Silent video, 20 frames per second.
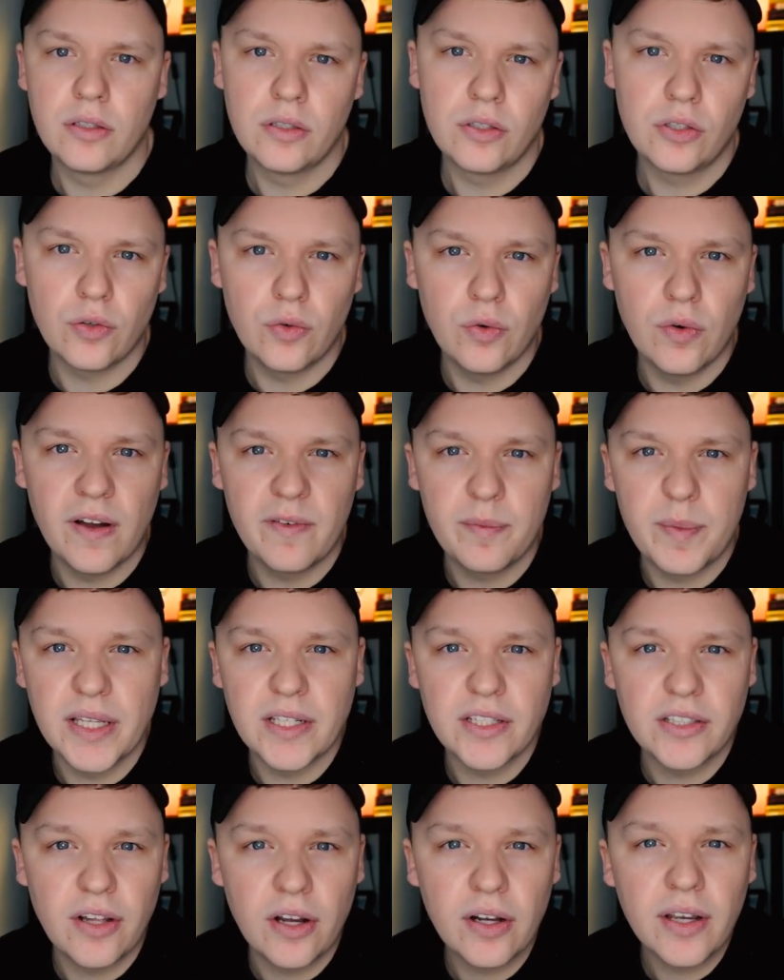so I've been
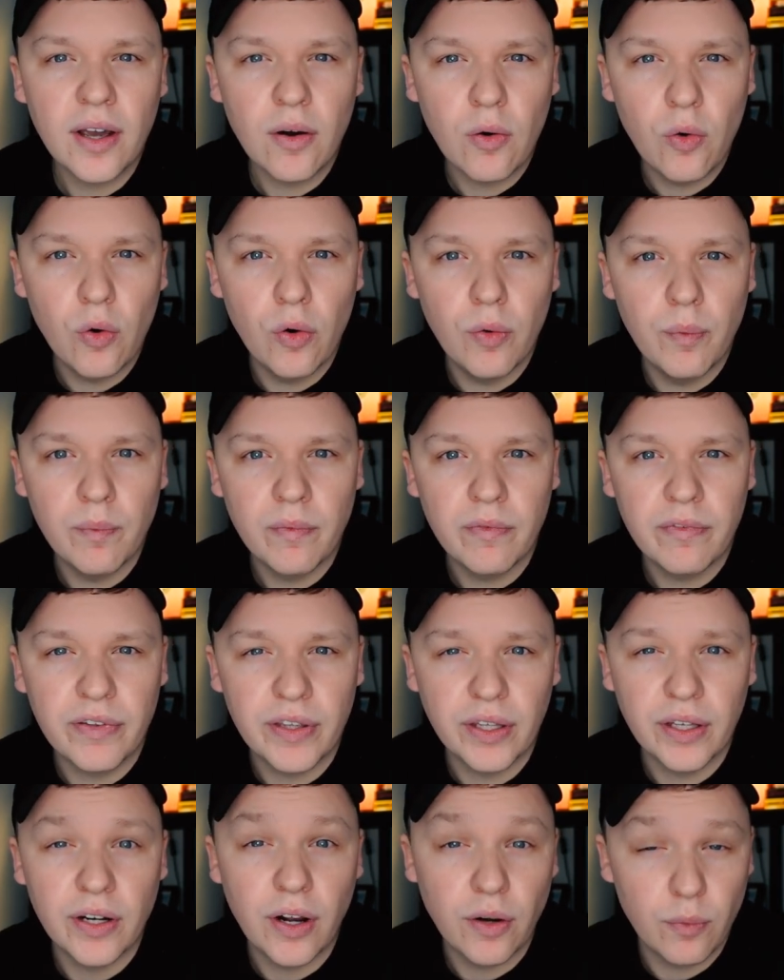stuck at home
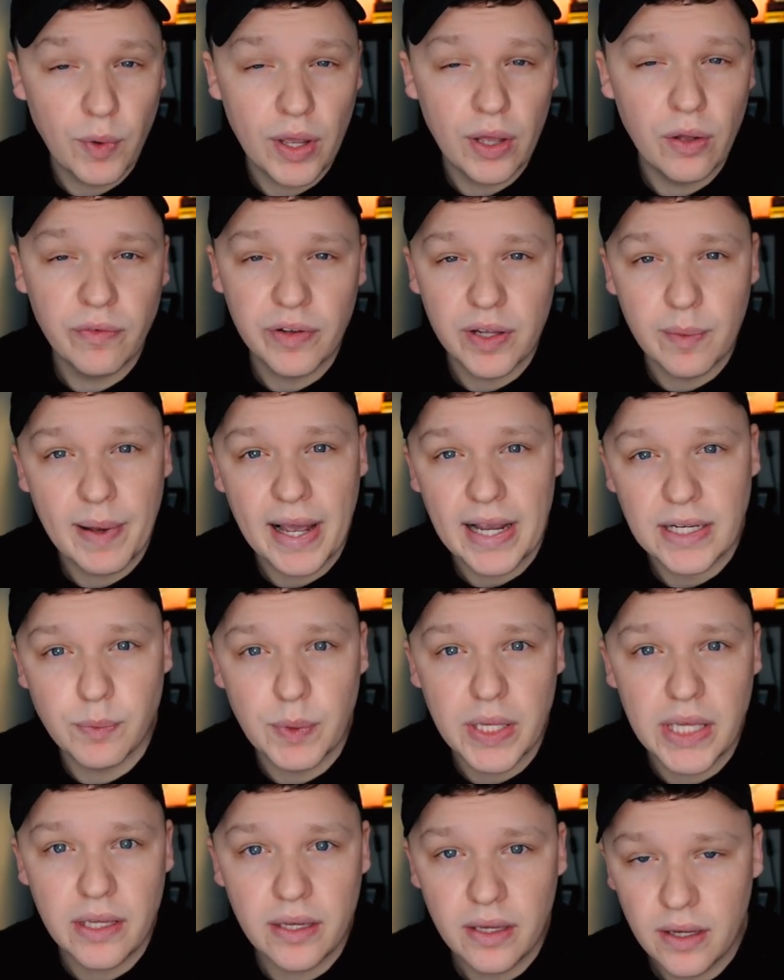feeling unwell for the past
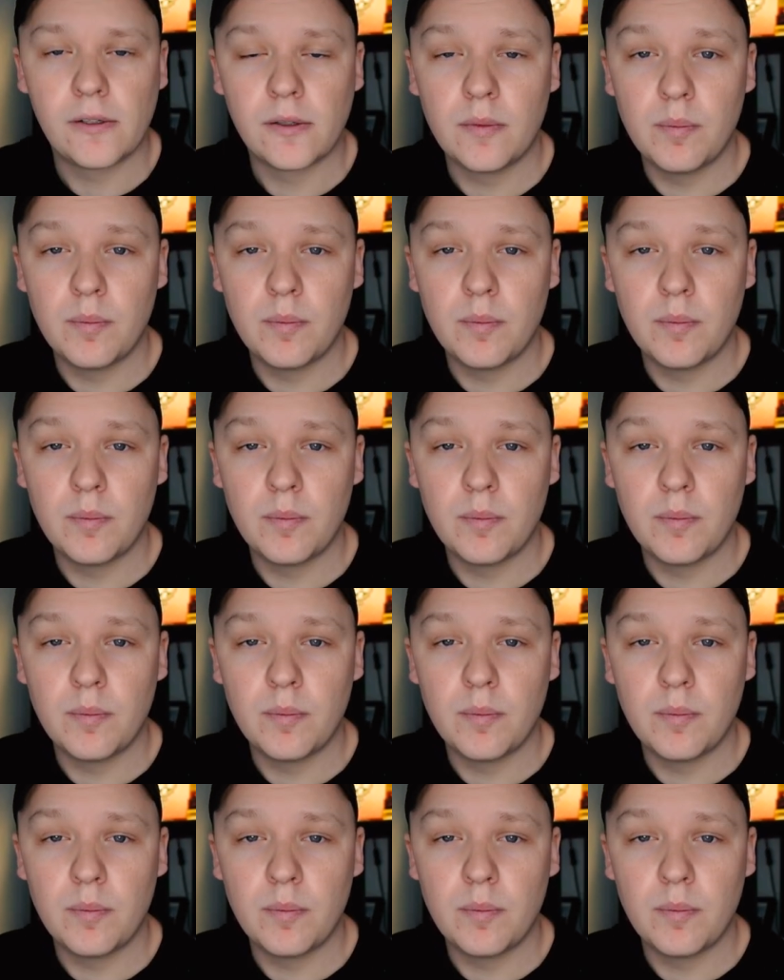week.